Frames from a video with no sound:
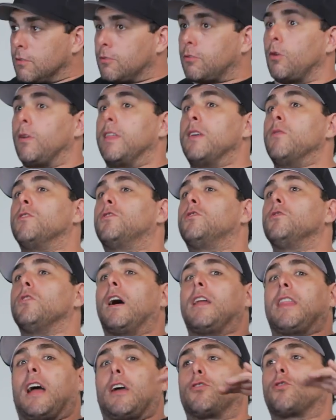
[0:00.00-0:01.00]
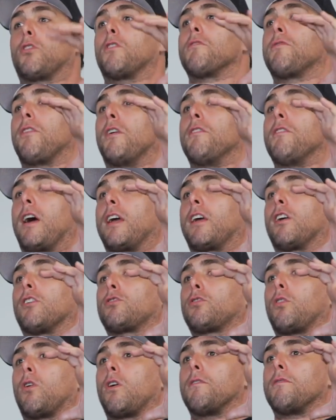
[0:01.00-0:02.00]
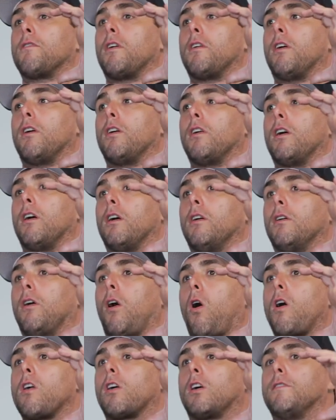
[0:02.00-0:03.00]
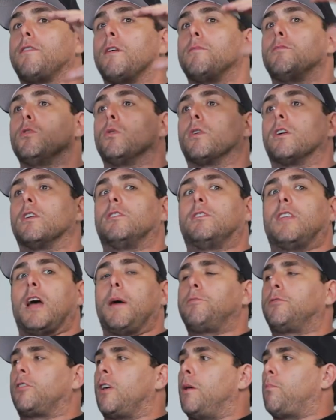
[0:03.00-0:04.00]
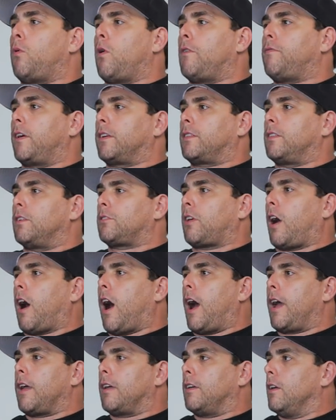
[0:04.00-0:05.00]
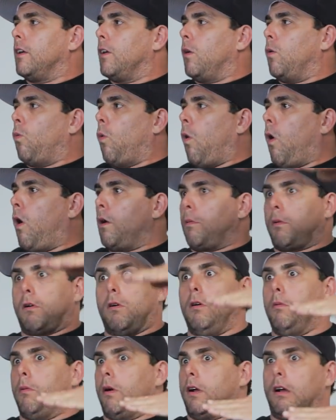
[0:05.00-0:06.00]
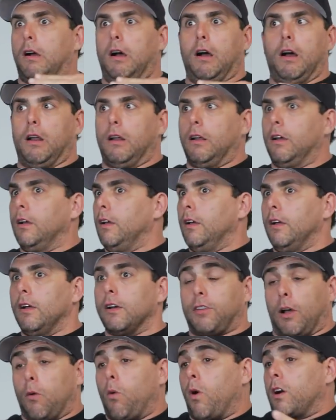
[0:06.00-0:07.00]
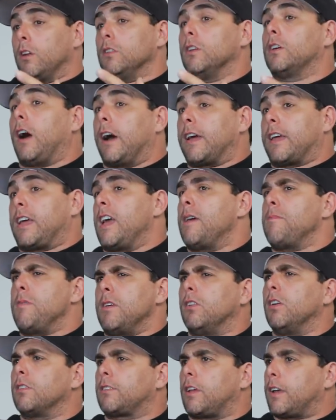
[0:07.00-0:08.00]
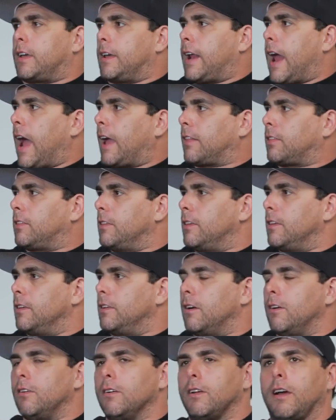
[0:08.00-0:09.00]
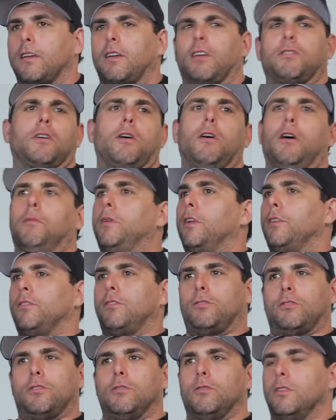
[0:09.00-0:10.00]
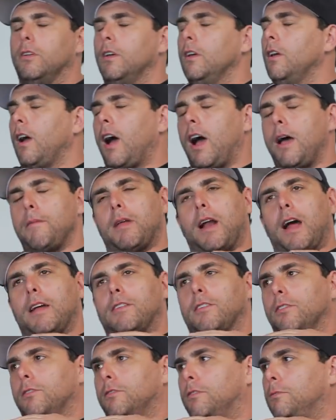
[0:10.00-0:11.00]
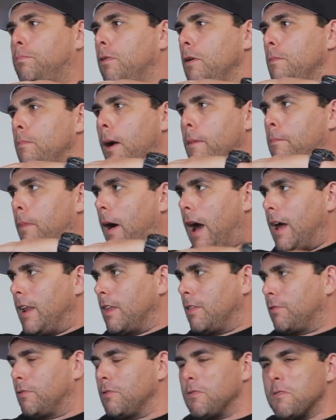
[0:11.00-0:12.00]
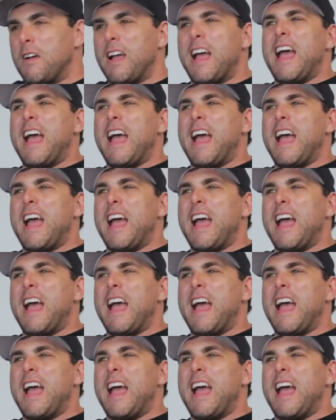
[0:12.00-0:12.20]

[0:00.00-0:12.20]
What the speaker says: So he would do. I saw an article of him doing a depth jump off like this high wall. Oh my god! Because I wanted to look like him. He looked like an athlete, you know. Yeah. And I was like, I'm gonna do. I mean, I just put my body through